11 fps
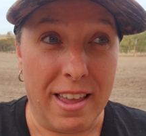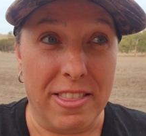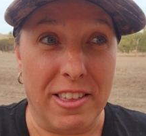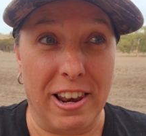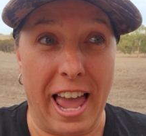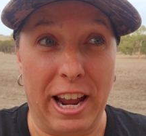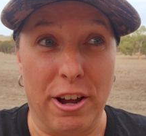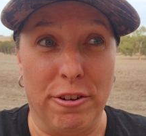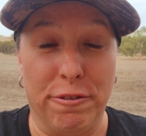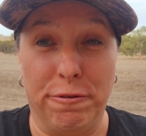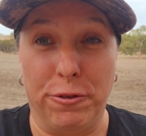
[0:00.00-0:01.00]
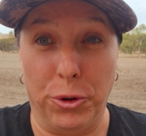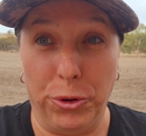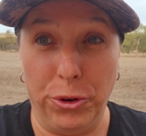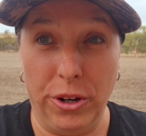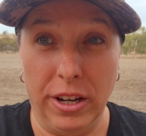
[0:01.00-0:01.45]
the lack of
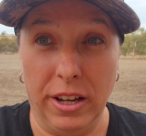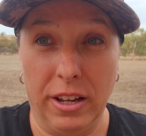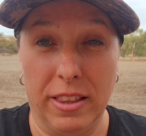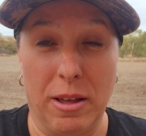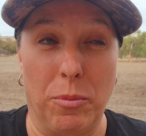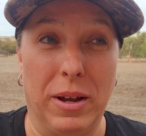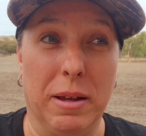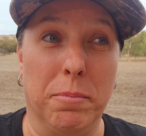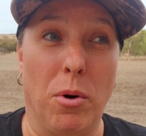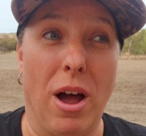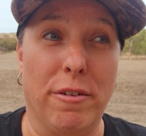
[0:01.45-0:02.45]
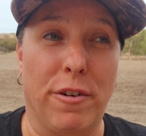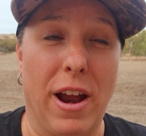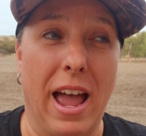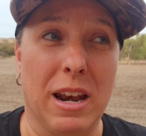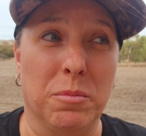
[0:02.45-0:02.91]
food that we can buy for
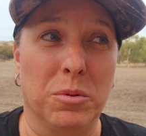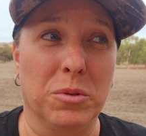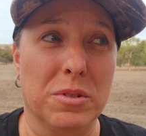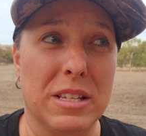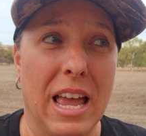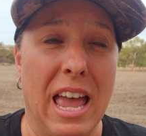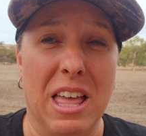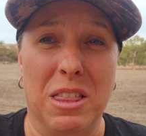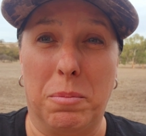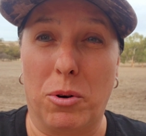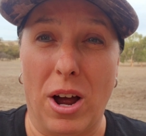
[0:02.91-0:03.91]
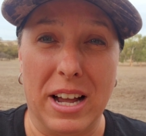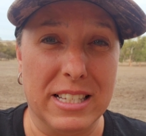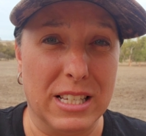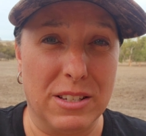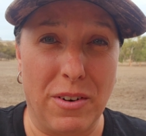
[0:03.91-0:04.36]
our animals, the
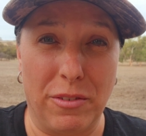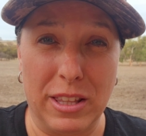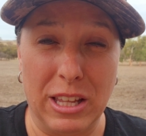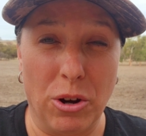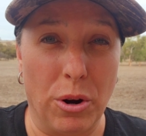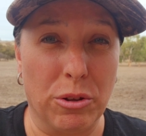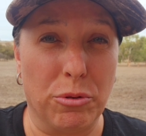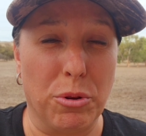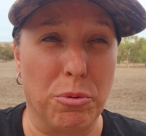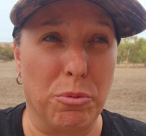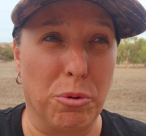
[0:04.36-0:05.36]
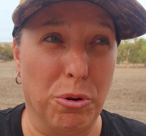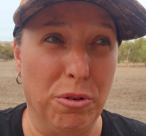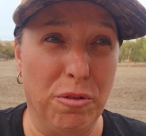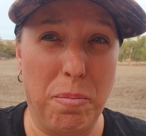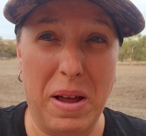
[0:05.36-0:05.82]
prices of everything going through the
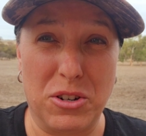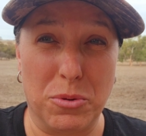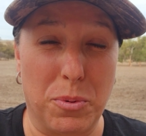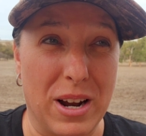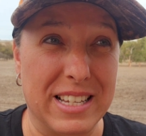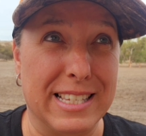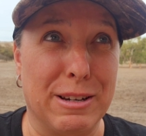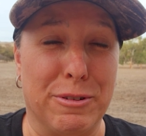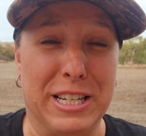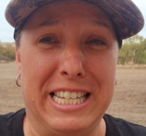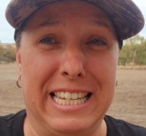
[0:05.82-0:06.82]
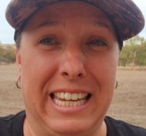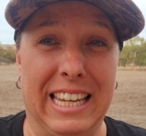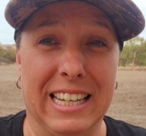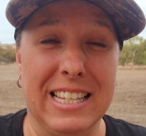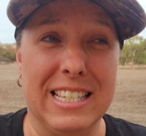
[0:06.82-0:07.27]
roof. Petrol prices are
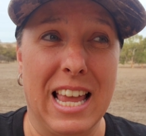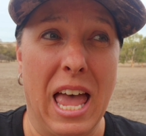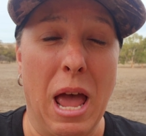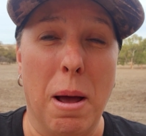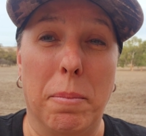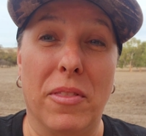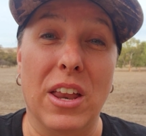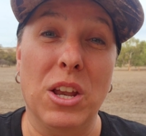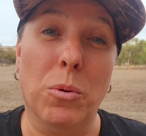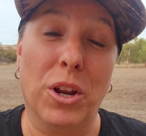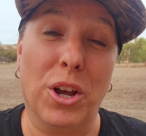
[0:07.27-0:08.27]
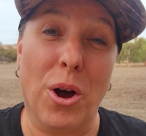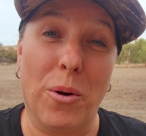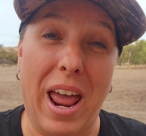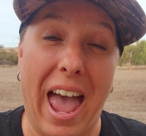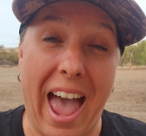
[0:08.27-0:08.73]
ridiculous, but then you want to go
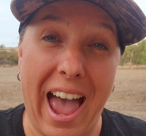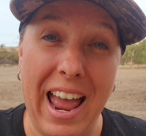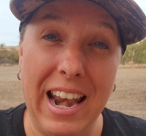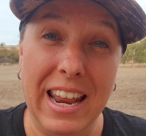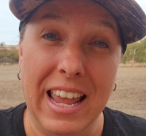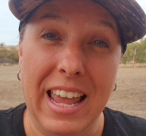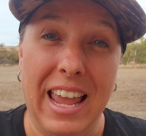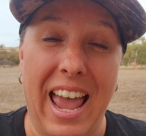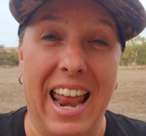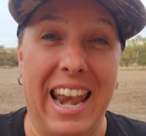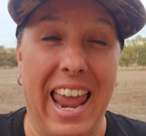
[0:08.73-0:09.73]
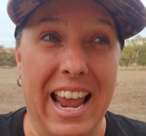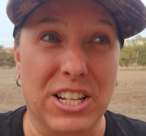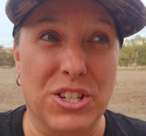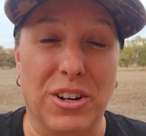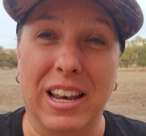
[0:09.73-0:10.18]
and add an
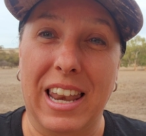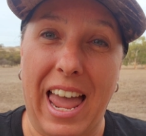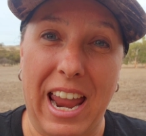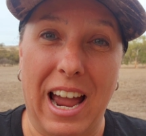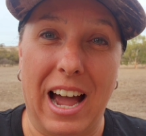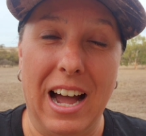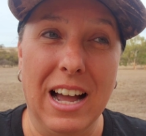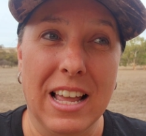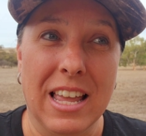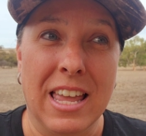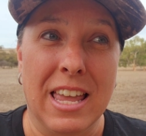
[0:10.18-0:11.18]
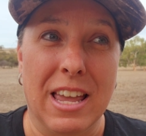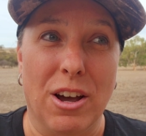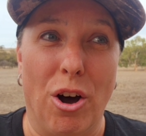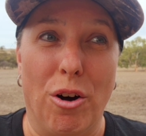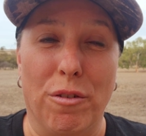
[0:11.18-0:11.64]
extra layer
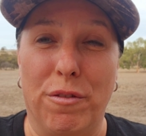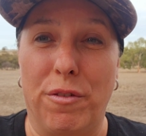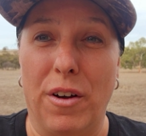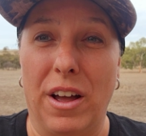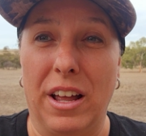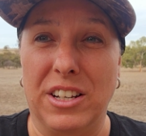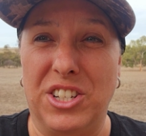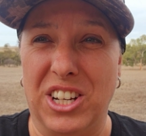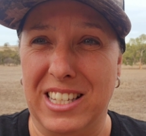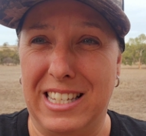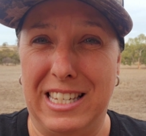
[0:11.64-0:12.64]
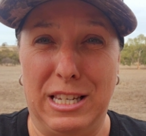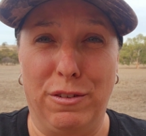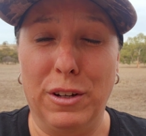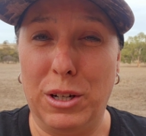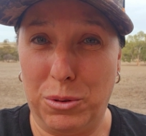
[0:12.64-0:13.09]
of just
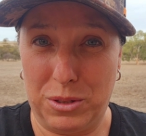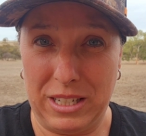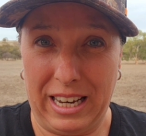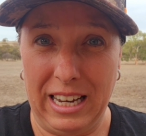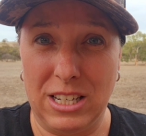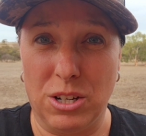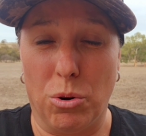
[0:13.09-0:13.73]
difficulty to